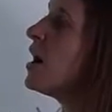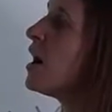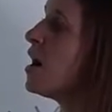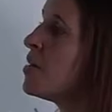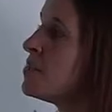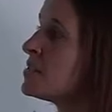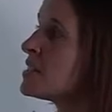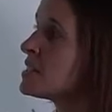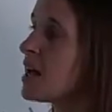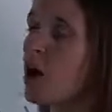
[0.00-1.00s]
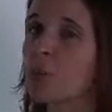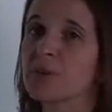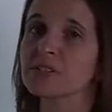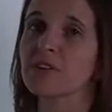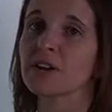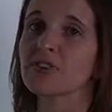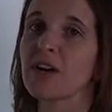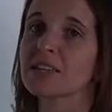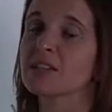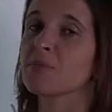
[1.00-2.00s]
to help us
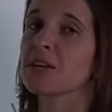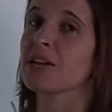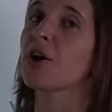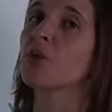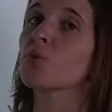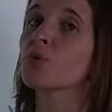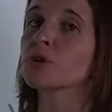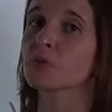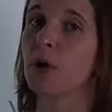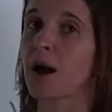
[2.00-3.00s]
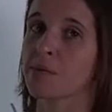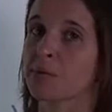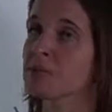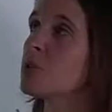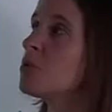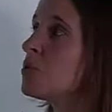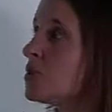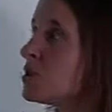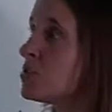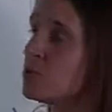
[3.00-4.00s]
verify something in our word problem. So we
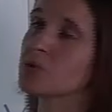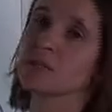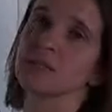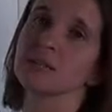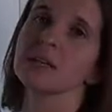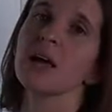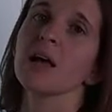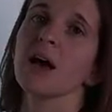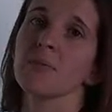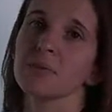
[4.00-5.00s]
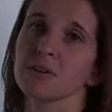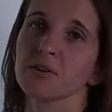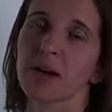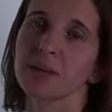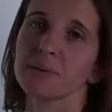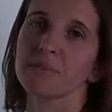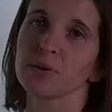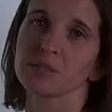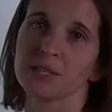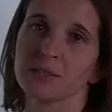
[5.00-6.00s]
will use this, but it'll kind of be
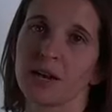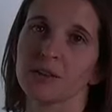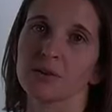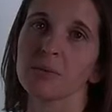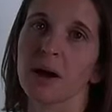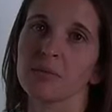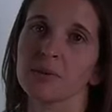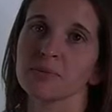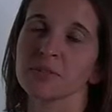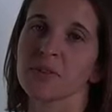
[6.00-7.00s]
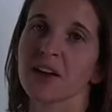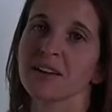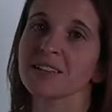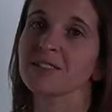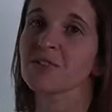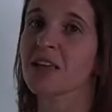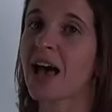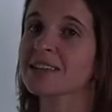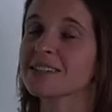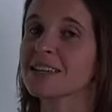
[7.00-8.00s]
built into other problems. All right, so
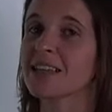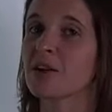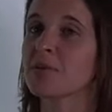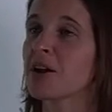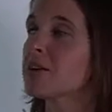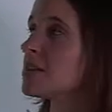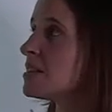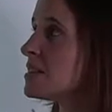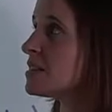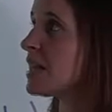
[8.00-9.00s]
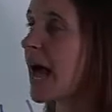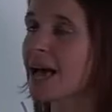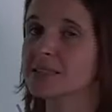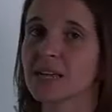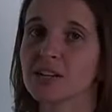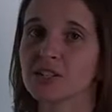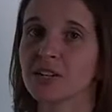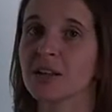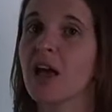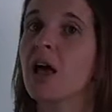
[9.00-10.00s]
that's it. That'll be our last
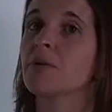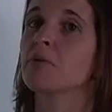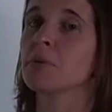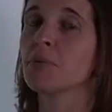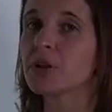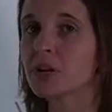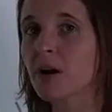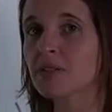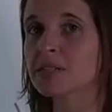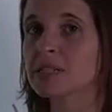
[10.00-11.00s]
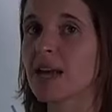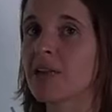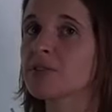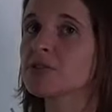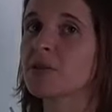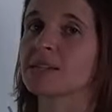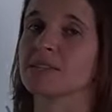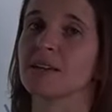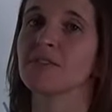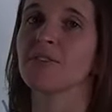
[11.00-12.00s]
section. We'll be putting all this together to
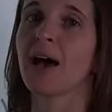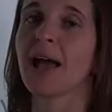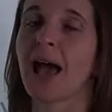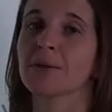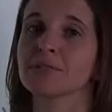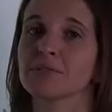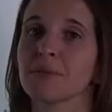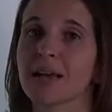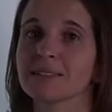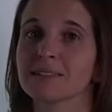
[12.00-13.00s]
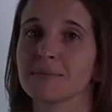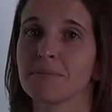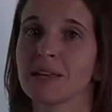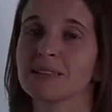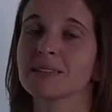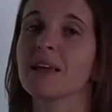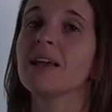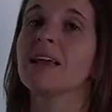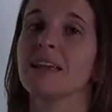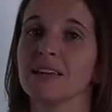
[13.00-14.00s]
identify absolute maxes and mins
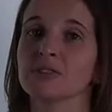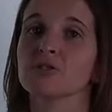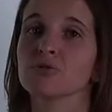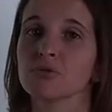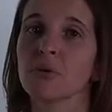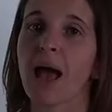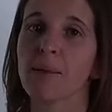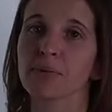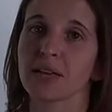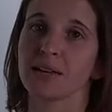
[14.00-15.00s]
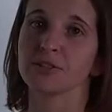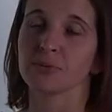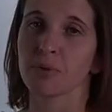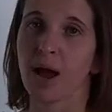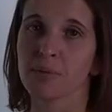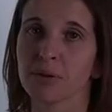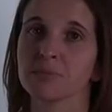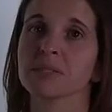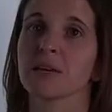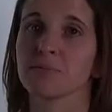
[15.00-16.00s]
in true application
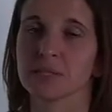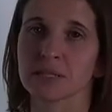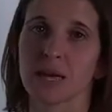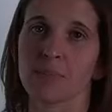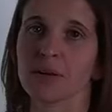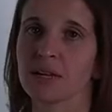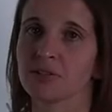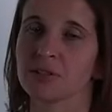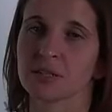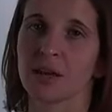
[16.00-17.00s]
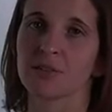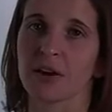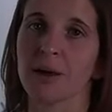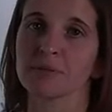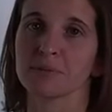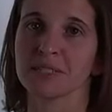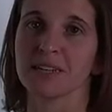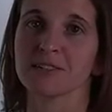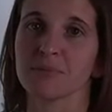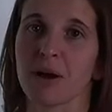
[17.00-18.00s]
problems like business applications and other
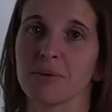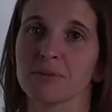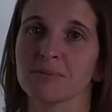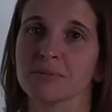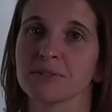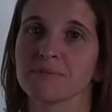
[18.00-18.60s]
optimization problems.